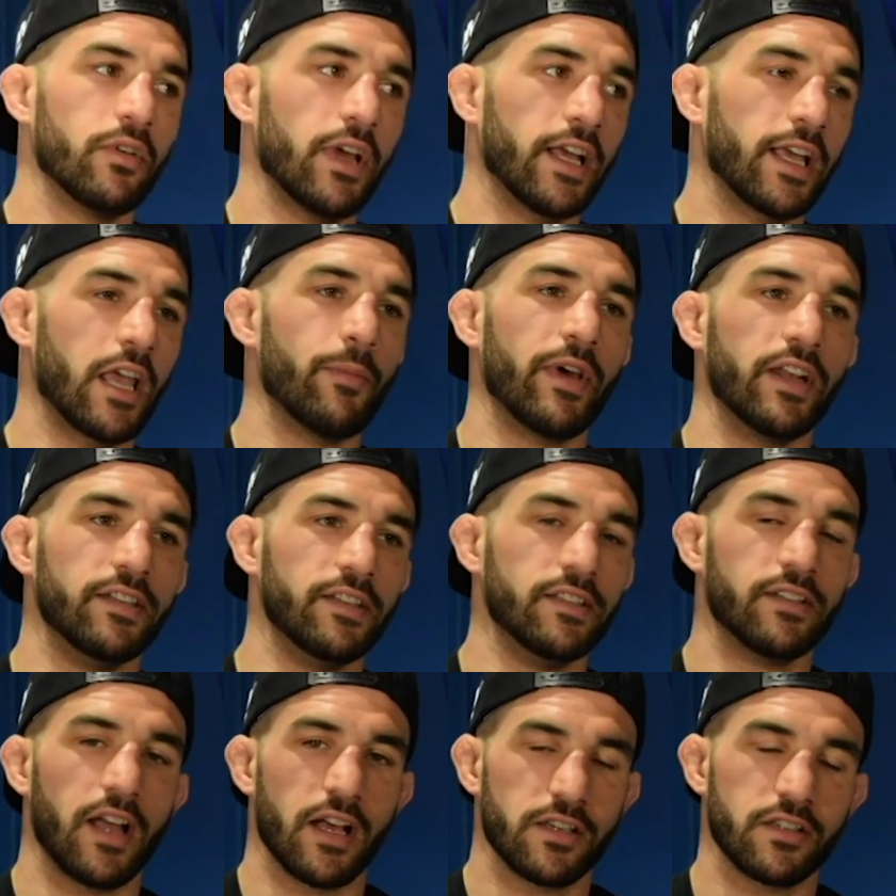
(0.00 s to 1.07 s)
I came out of
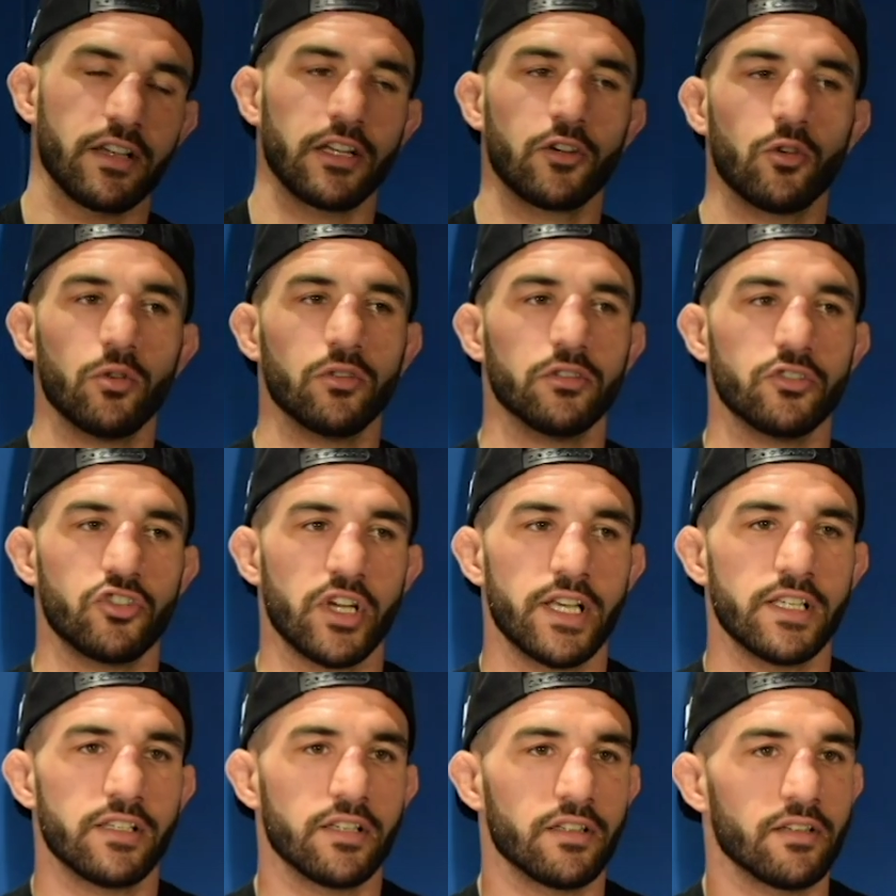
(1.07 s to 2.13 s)
detox and I called
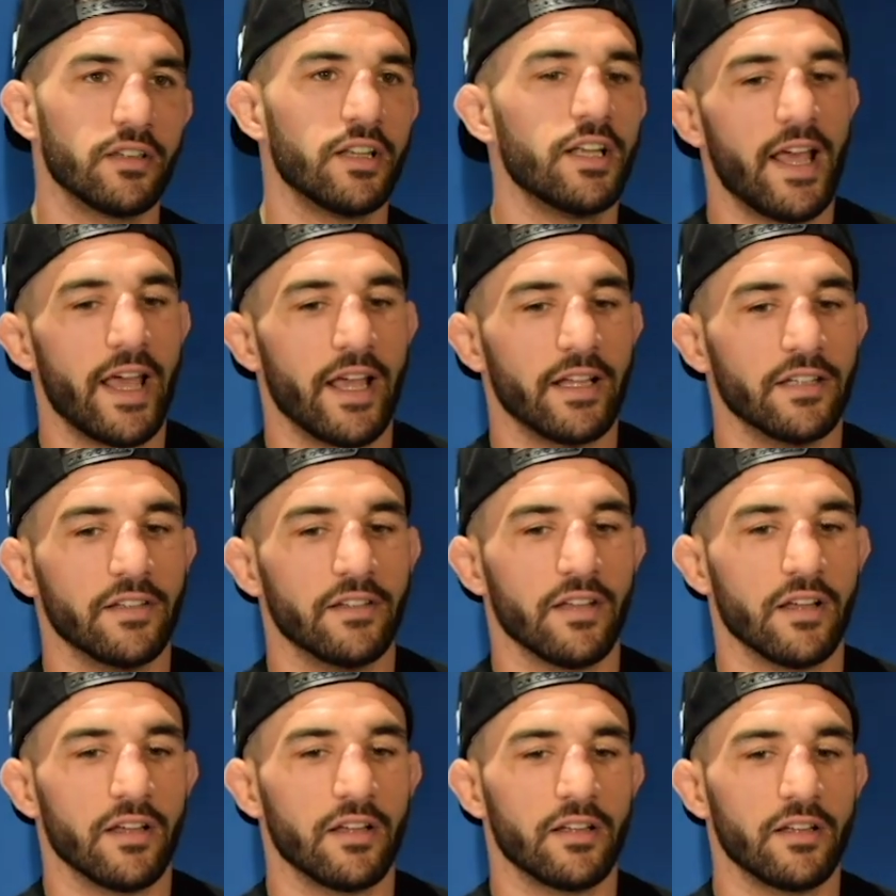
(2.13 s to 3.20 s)
Jason and
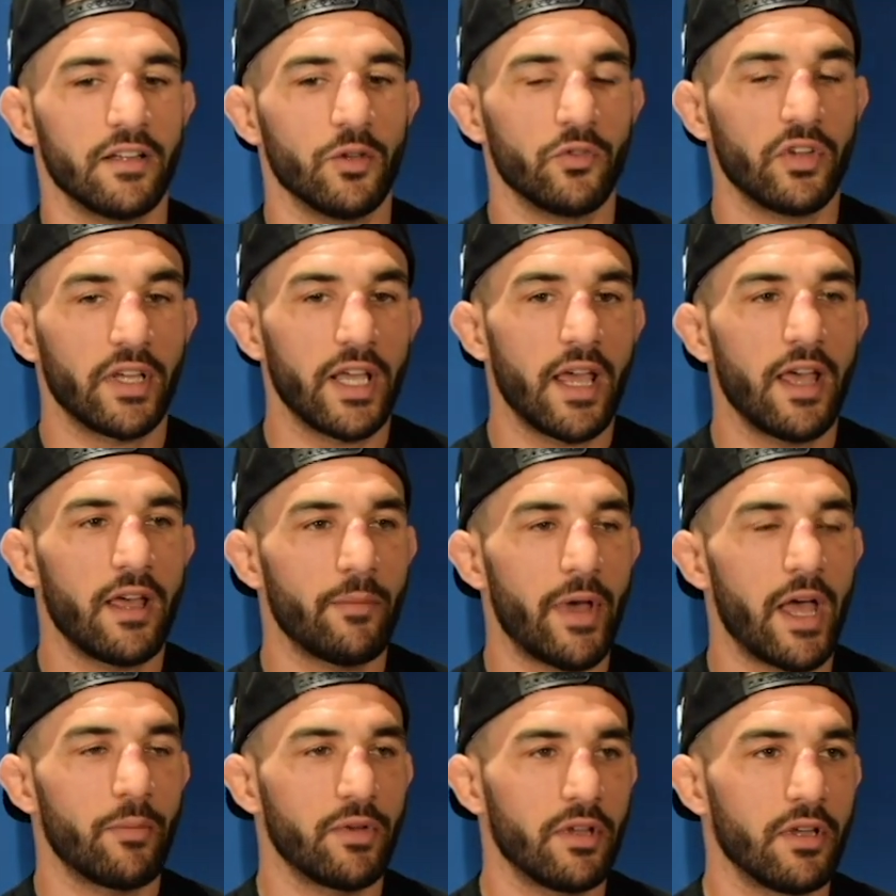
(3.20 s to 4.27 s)
uh, he was like, yeah, I'm
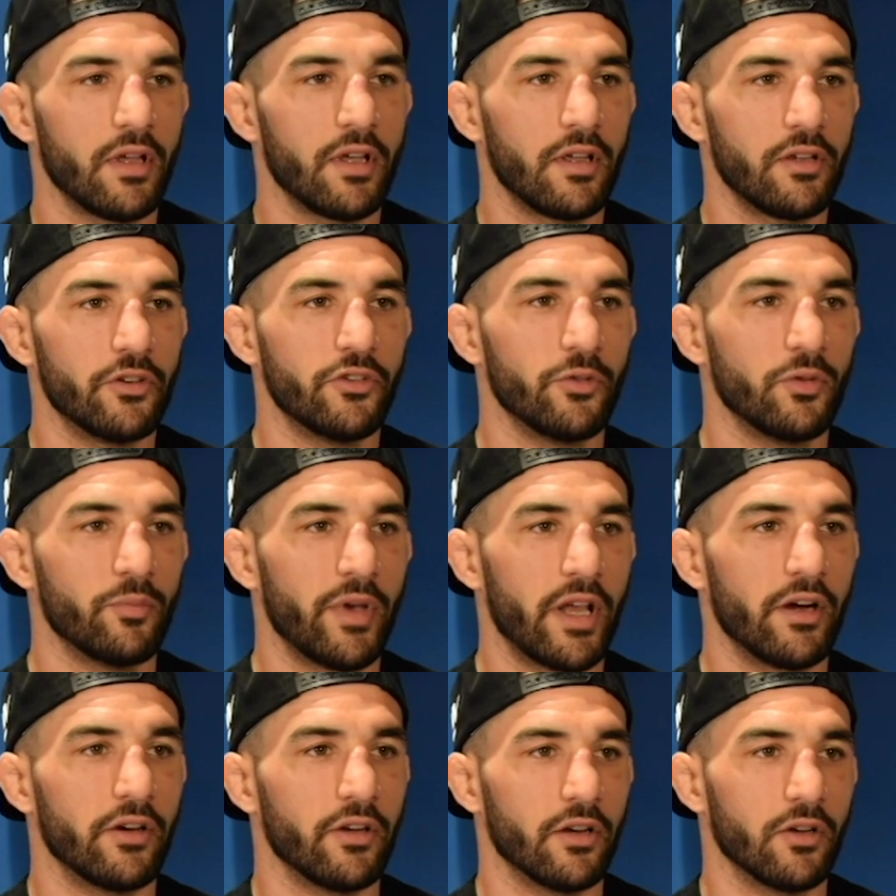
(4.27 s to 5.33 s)
happy uh, you're doing
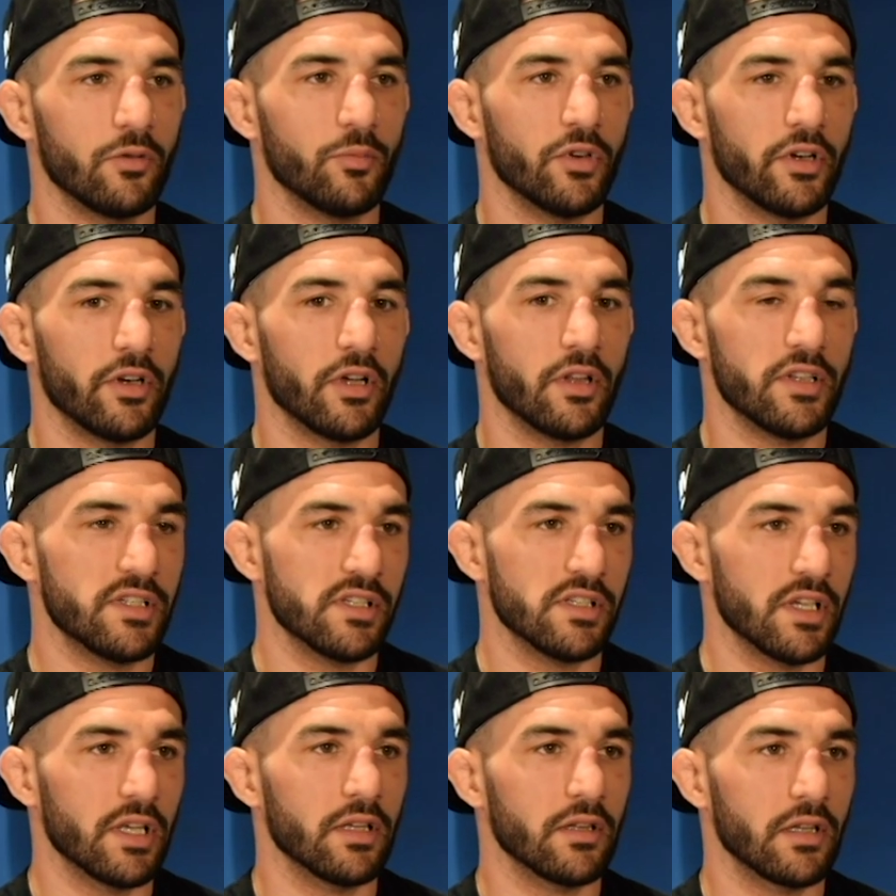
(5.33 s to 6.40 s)
better, you know, but uh, this is
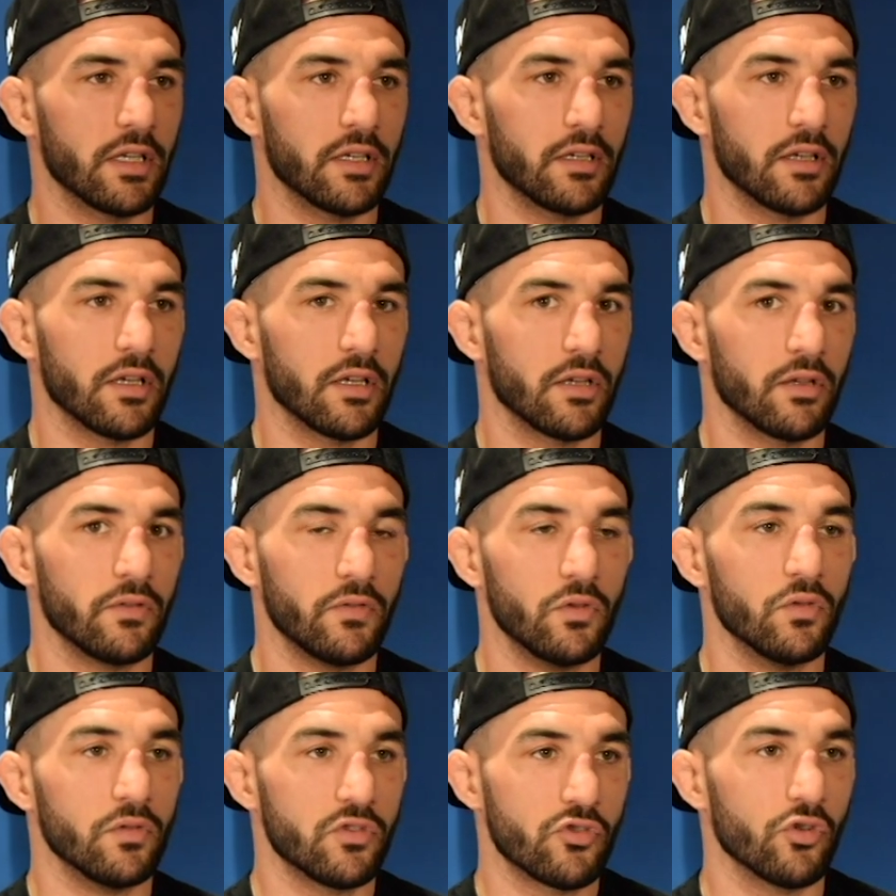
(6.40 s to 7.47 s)
it. Like, uh,
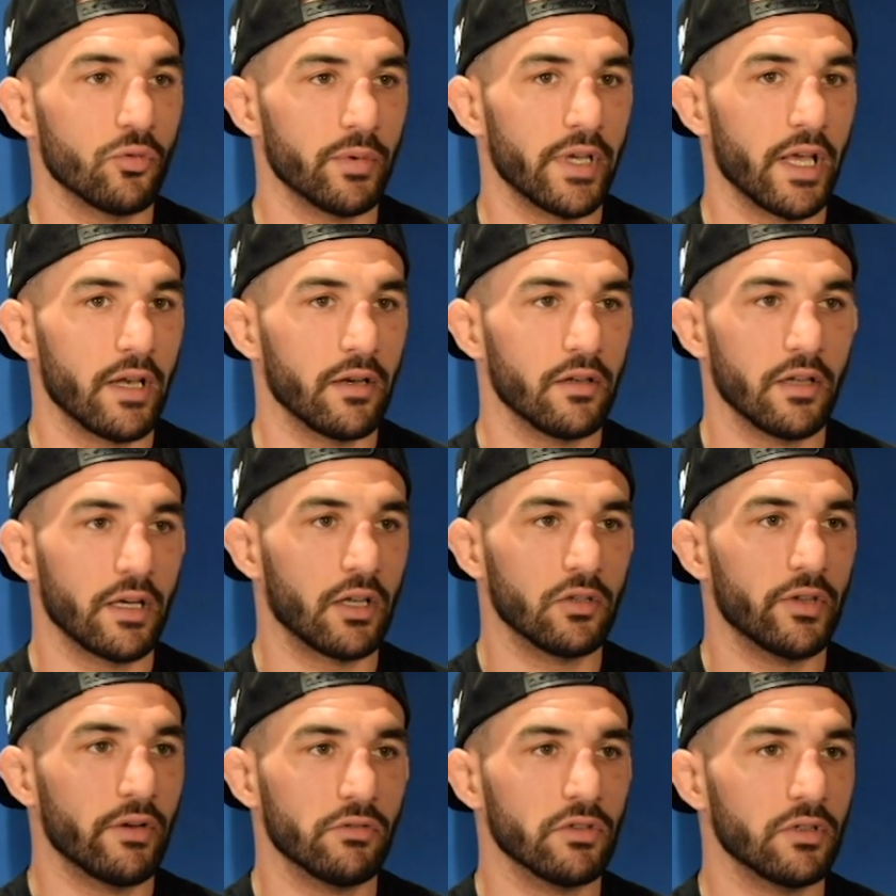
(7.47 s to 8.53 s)
you screw up again, like I'll
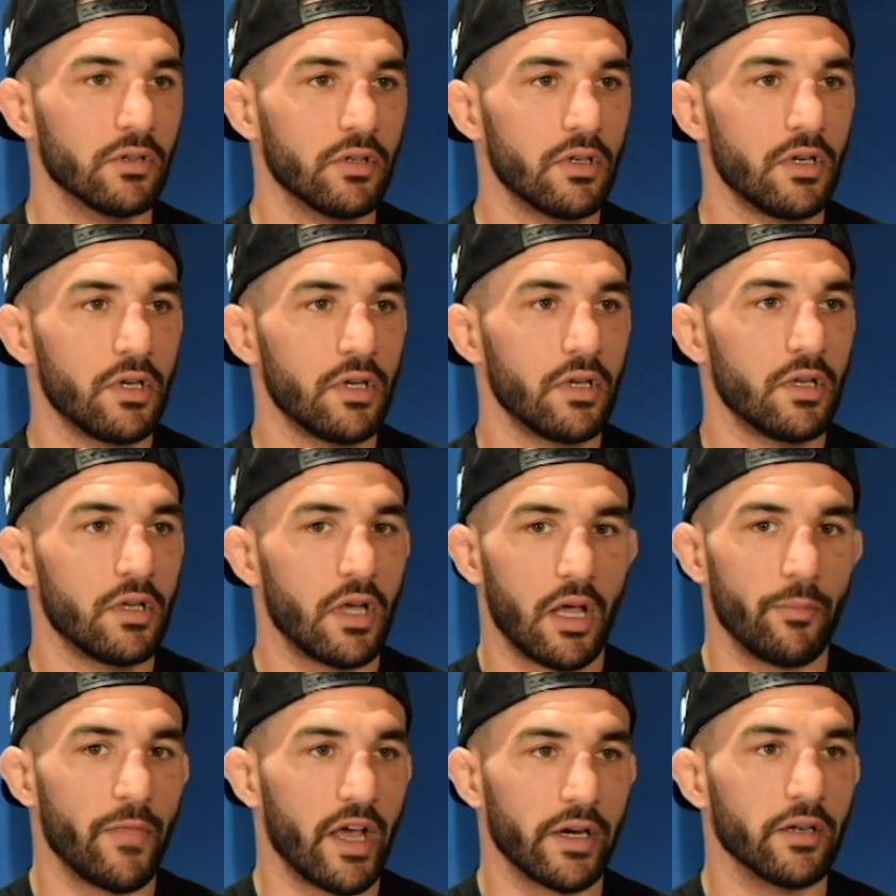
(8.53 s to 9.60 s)
never,
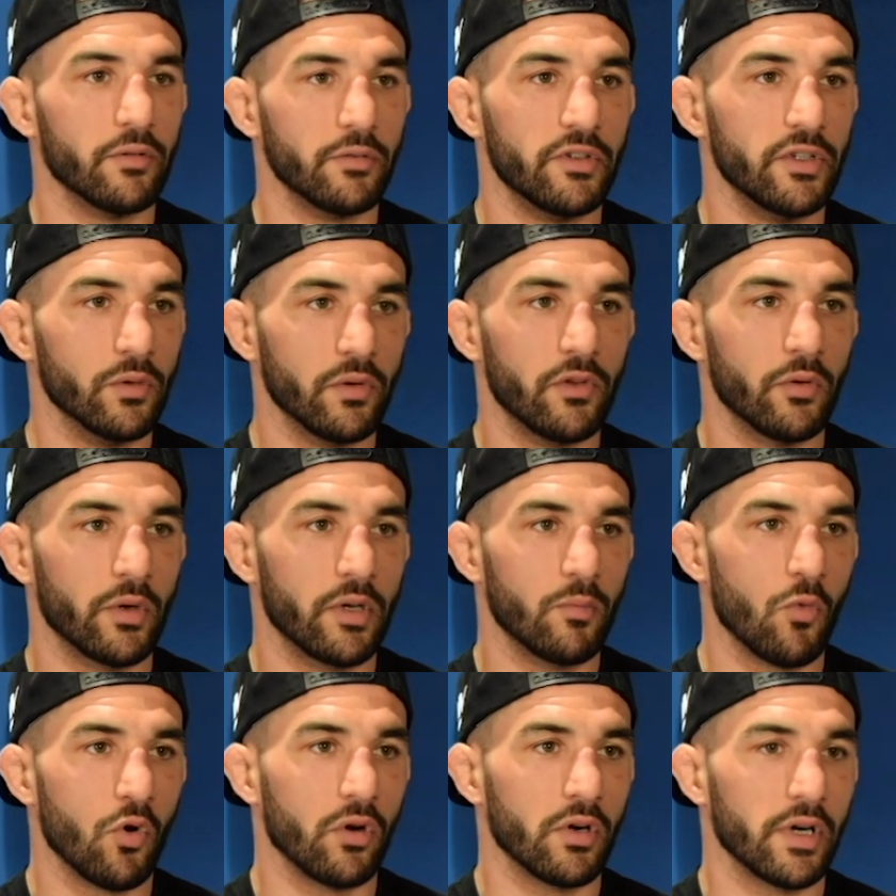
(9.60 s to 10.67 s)
I'm not gonna deal with you anymore.